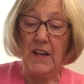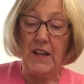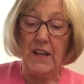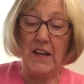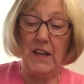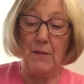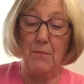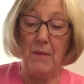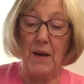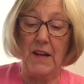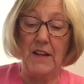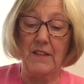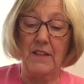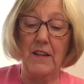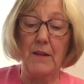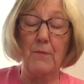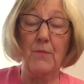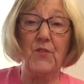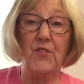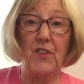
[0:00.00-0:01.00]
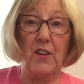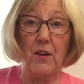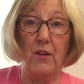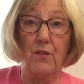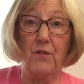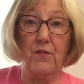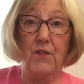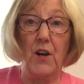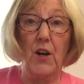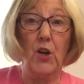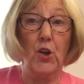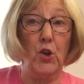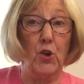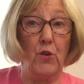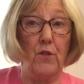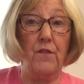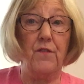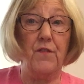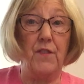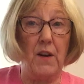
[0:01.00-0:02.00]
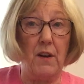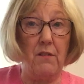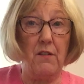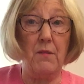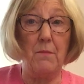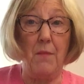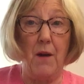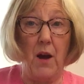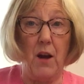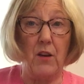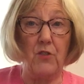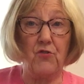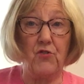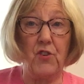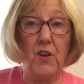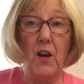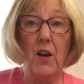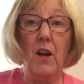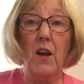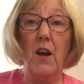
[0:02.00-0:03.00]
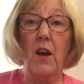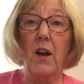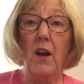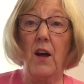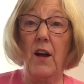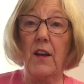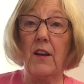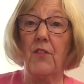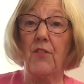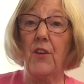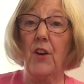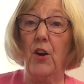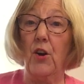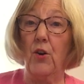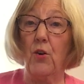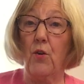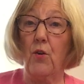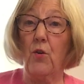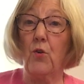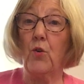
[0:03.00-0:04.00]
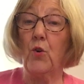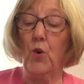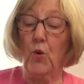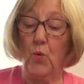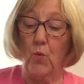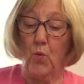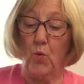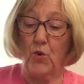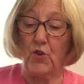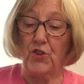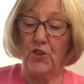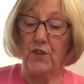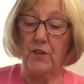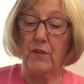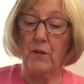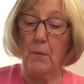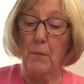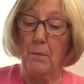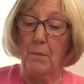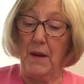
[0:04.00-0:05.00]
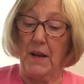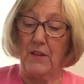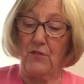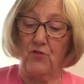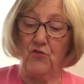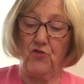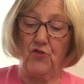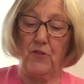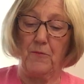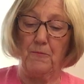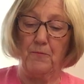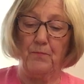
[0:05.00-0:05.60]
he made himself look very much like the long wooden bench.